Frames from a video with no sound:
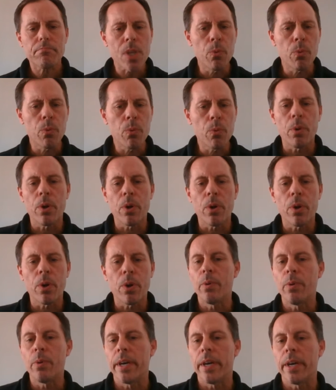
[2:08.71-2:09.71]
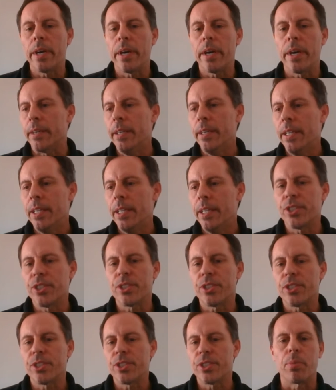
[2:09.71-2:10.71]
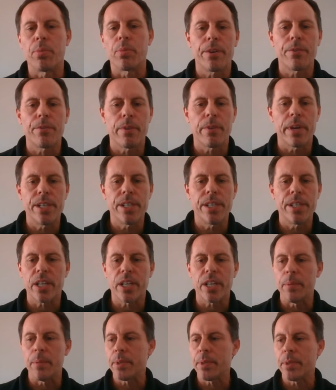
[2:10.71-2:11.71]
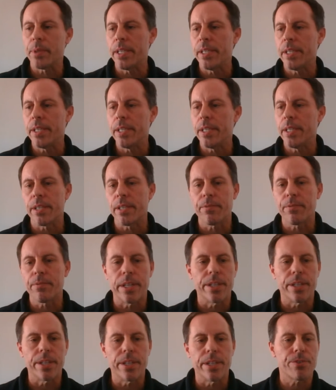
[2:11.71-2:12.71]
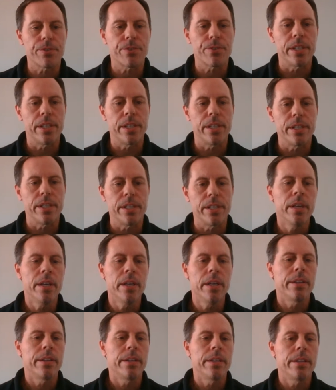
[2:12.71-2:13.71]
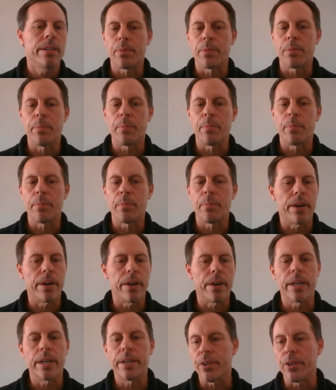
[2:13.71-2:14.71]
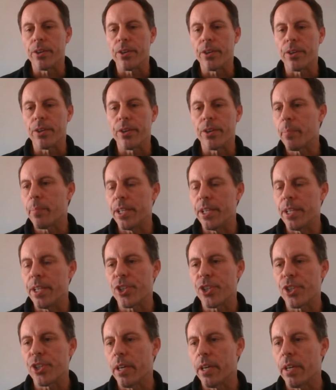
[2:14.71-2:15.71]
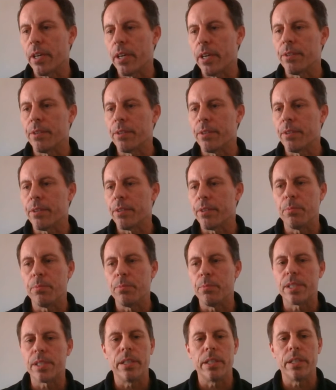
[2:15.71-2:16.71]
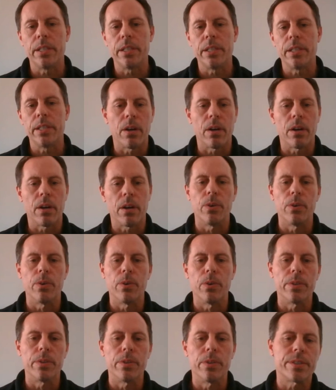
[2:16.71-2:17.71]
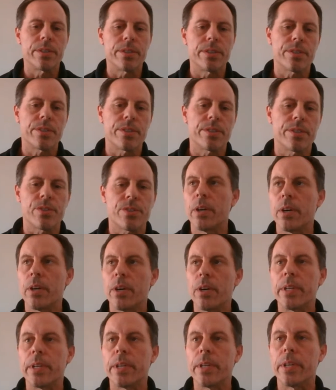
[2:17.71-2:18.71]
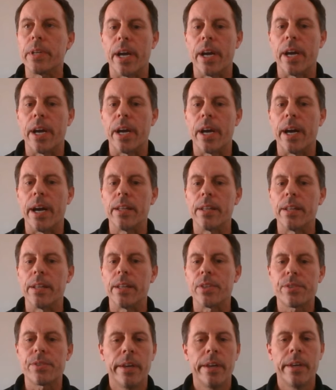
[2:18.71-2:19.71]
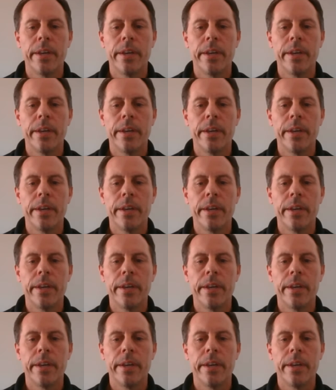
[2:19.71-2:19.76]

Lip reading: We work with just a broad range of companies in different industries, North America, Europe, Asia, and really we see, our goal is to solve coating challenges,